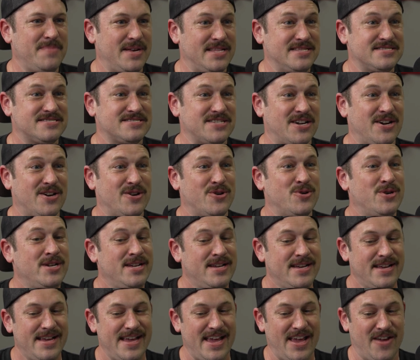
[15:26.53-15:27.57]
And so
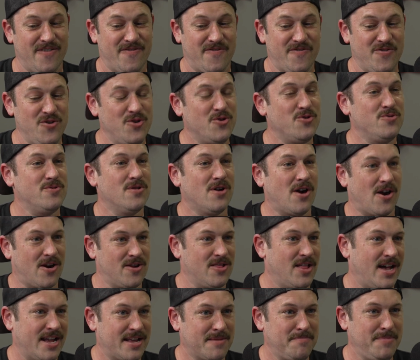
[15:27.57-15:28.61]
if you are
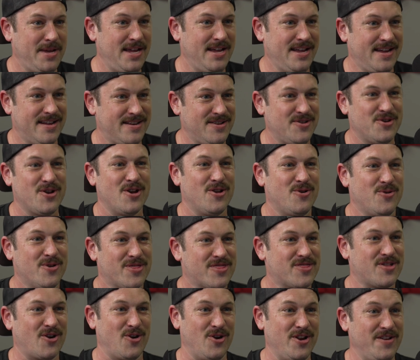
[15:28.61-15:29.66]
like me and you go to a
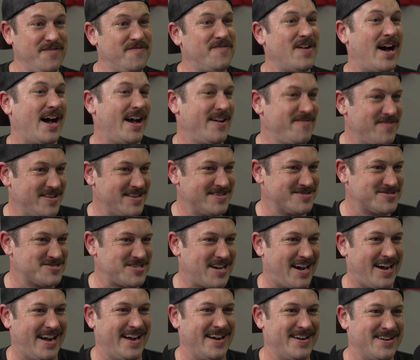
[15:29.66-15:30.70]
35-inch
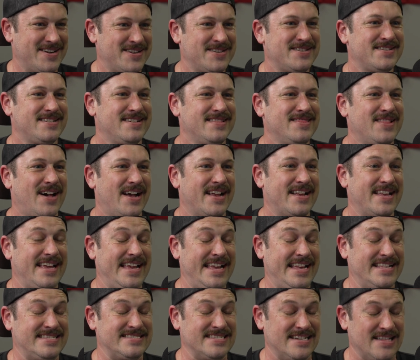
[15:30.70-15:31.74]
tire, like
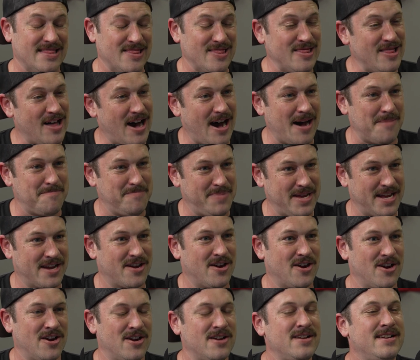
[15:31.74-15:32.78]
it's a lot
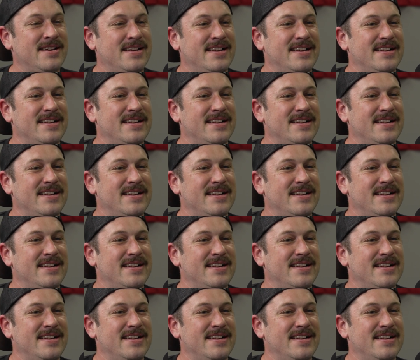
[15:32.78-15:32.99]
bigger.